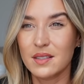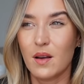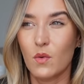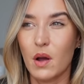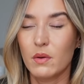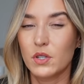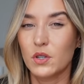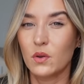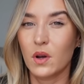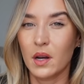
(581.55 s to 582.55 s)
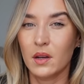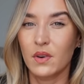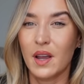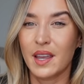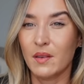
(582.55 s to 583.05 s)
like why would you kind of
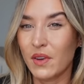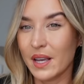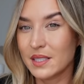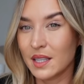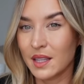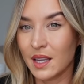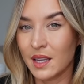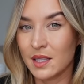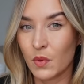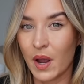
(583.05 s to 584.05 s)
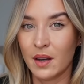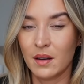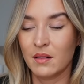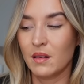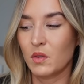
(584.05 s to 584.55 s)
like invest in these when